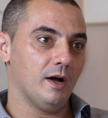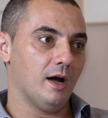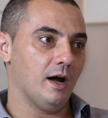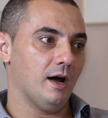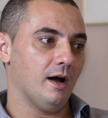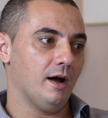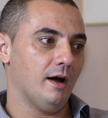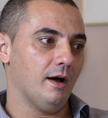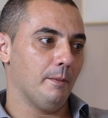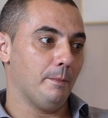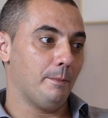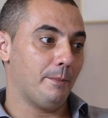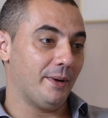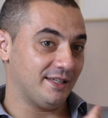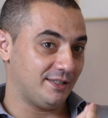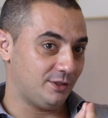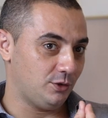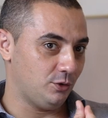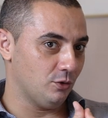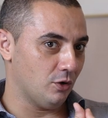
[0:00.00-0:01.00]

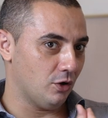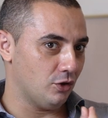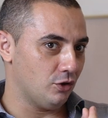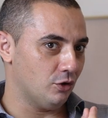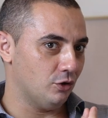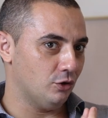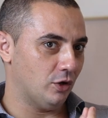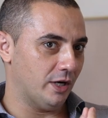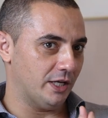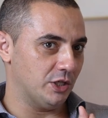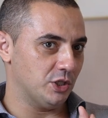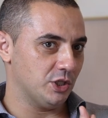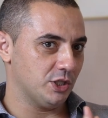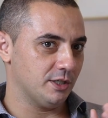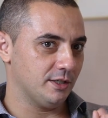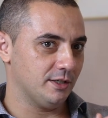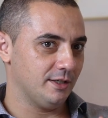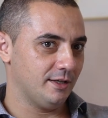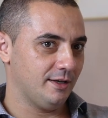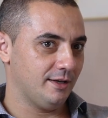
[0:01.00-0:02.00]
pass you on the
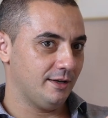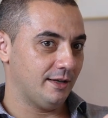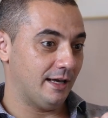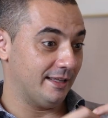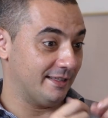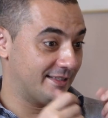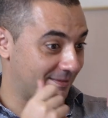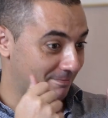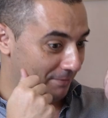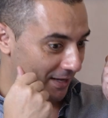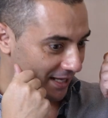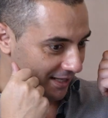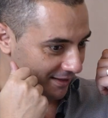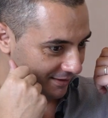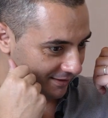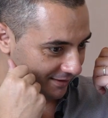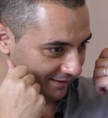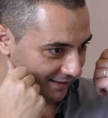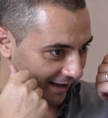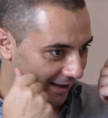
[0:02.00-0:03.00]
knowledge and
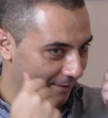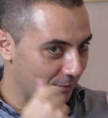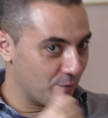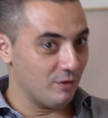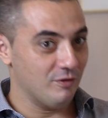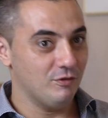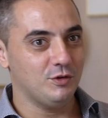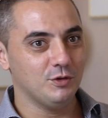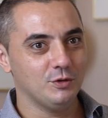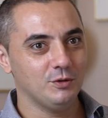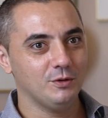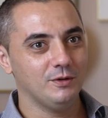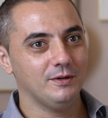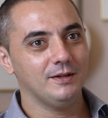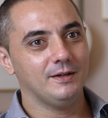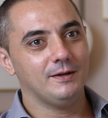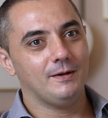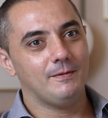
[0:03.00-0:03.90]
spend time with you